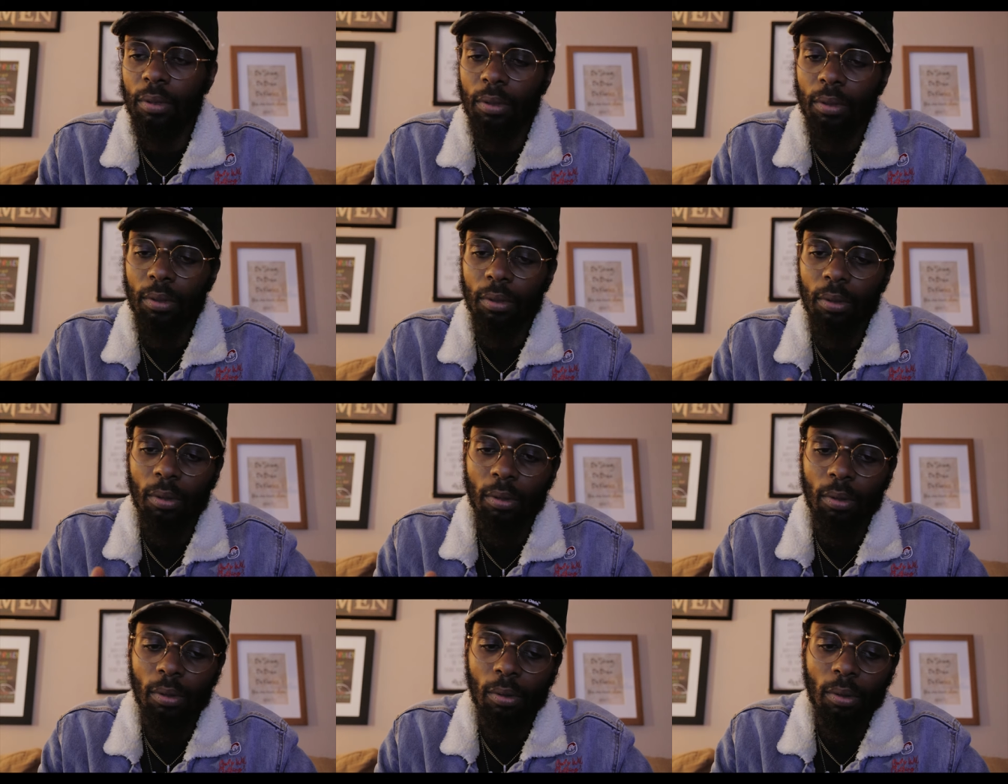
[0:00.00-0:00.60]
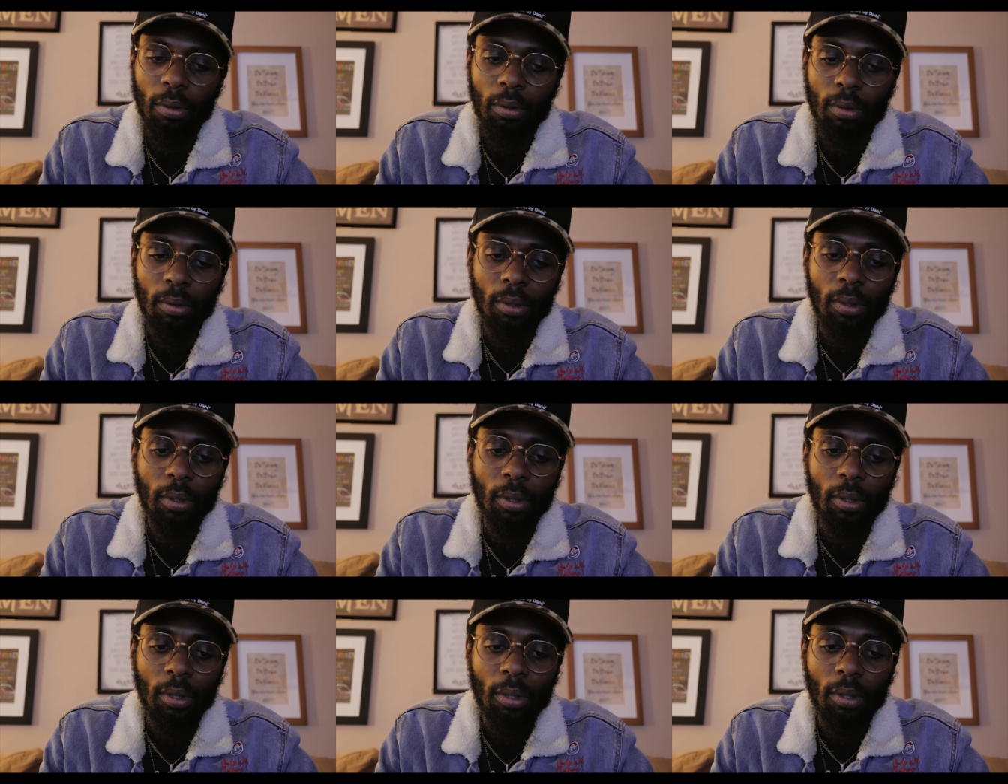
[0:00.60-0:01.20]
you know,
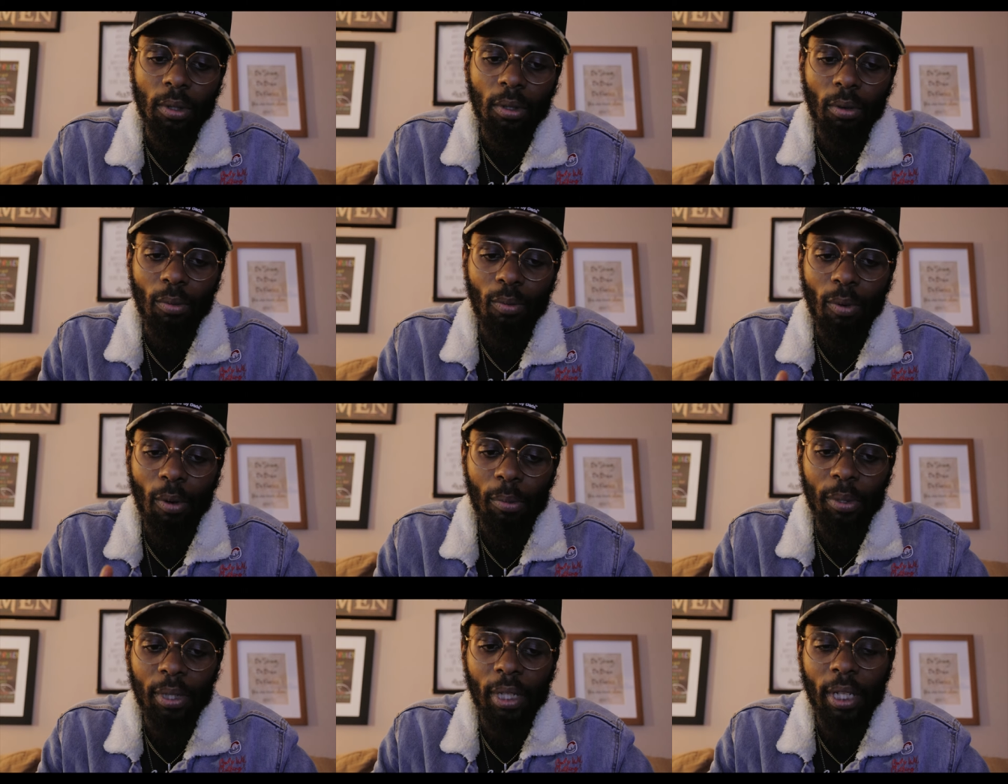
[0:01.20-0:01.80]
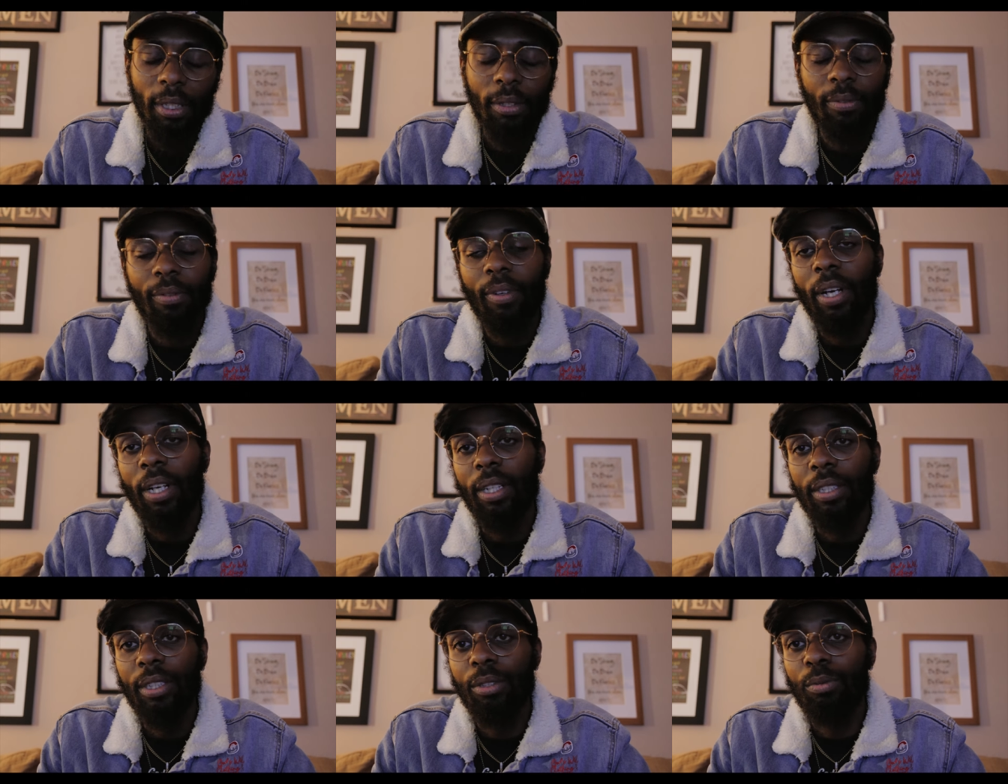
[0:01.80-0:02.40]
a woman that
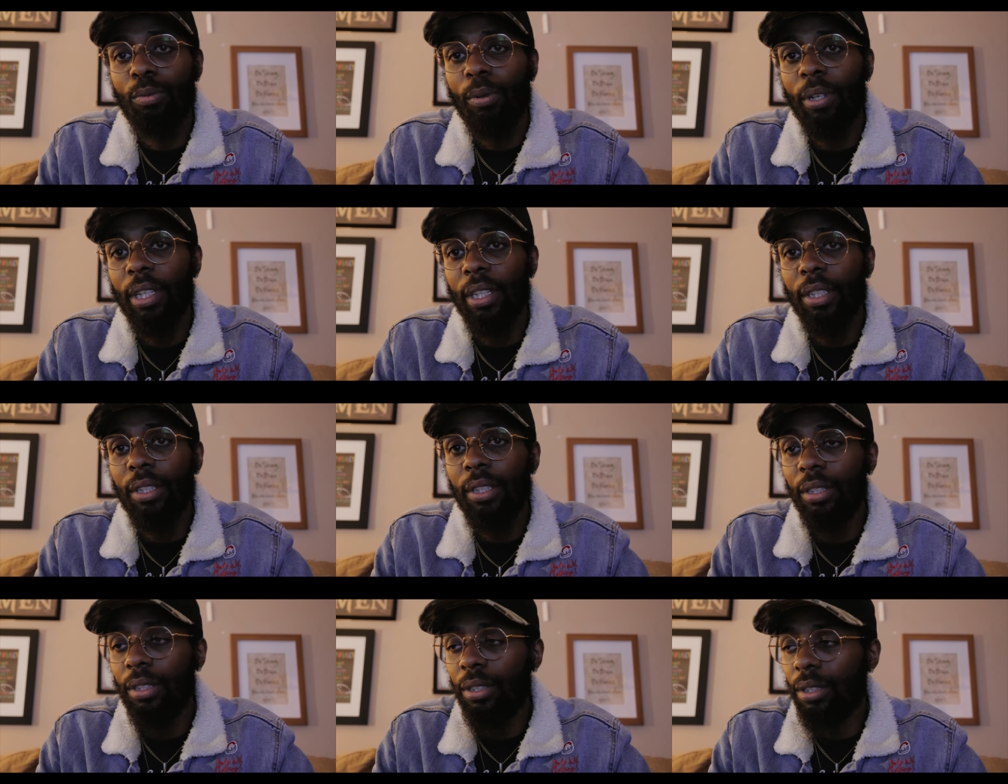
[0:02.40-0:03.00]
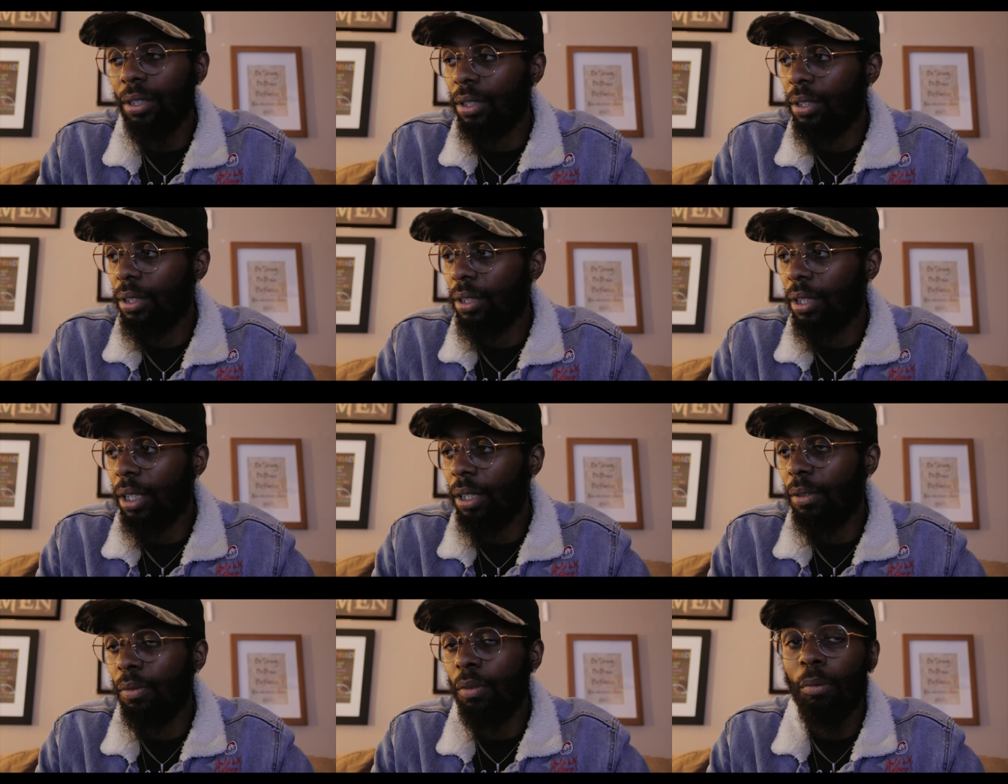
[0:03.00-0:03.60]
devises wickedness
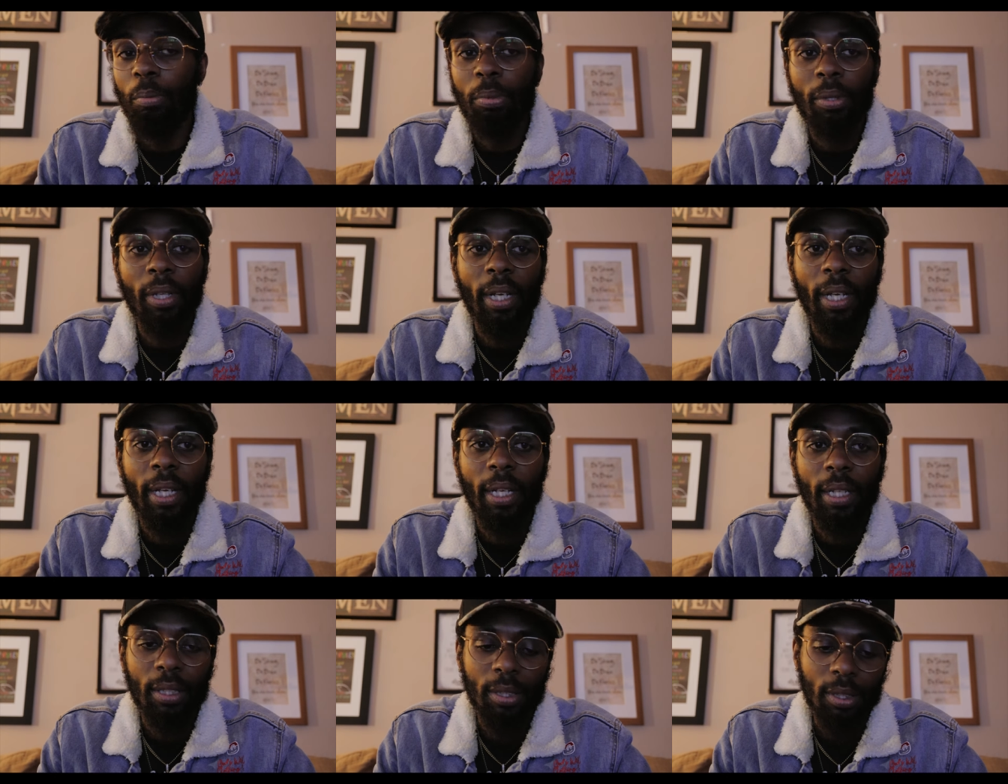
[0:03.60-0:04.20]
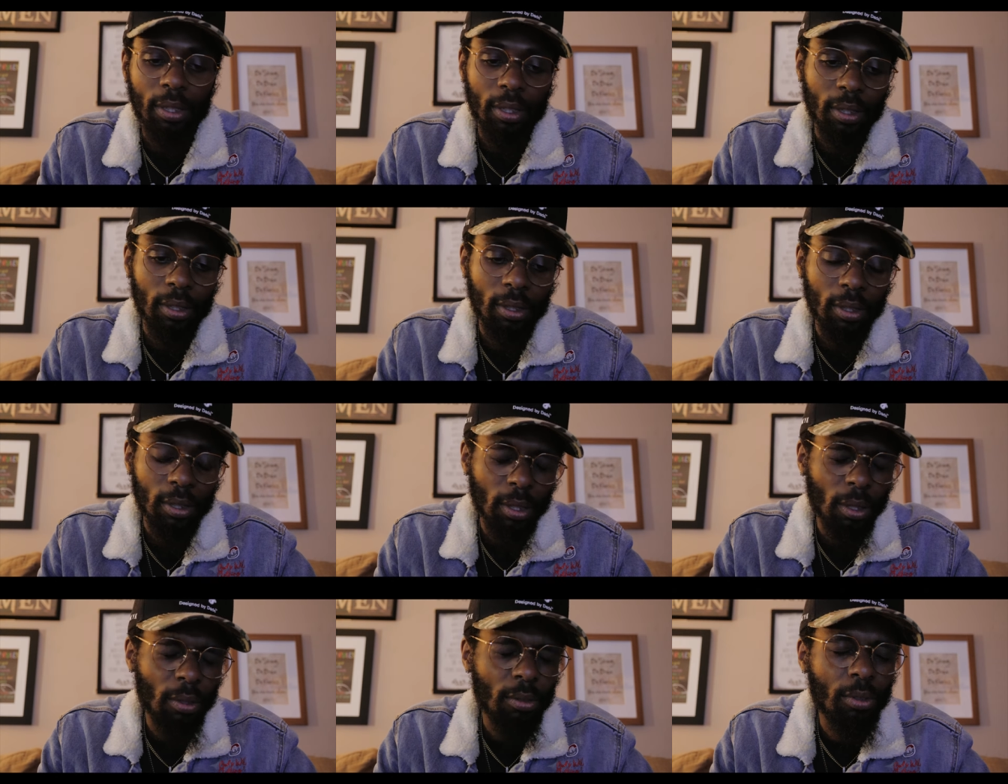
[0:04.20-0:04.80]
and evil plans, and
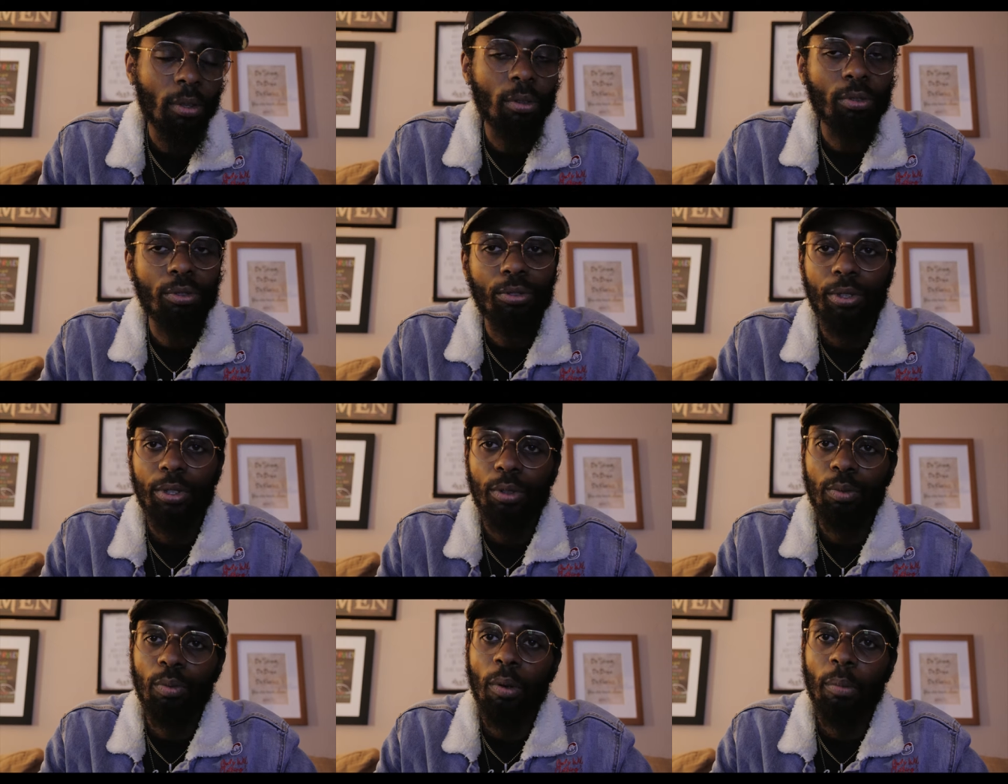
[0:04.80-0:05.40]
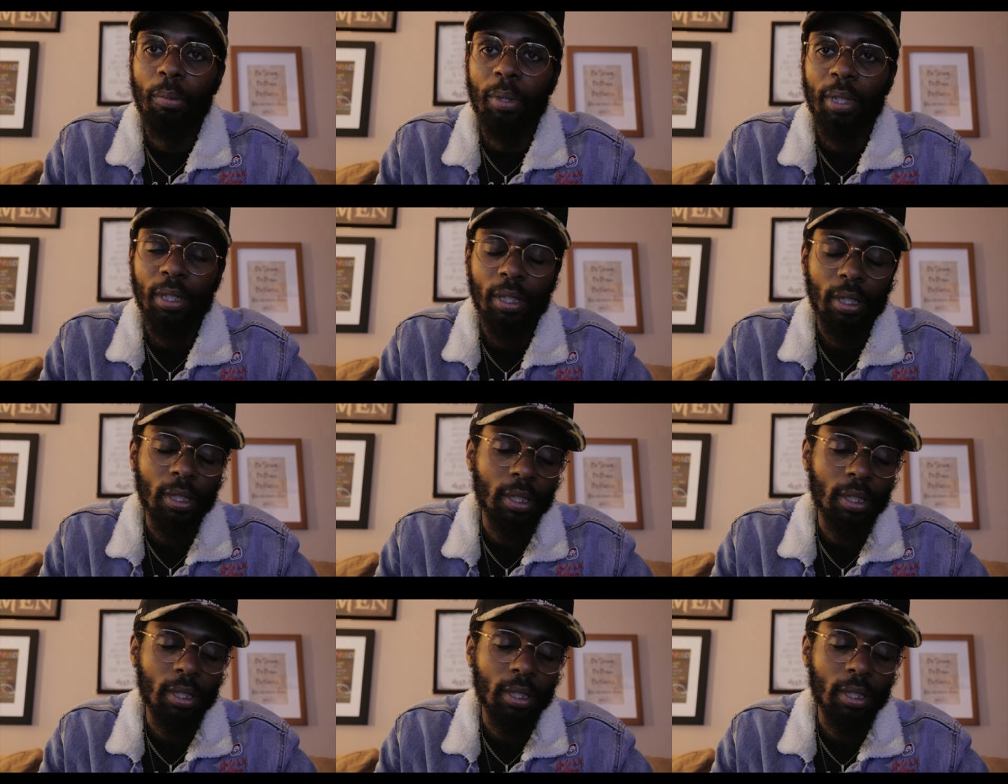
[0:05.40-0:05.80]
an adulterous woman,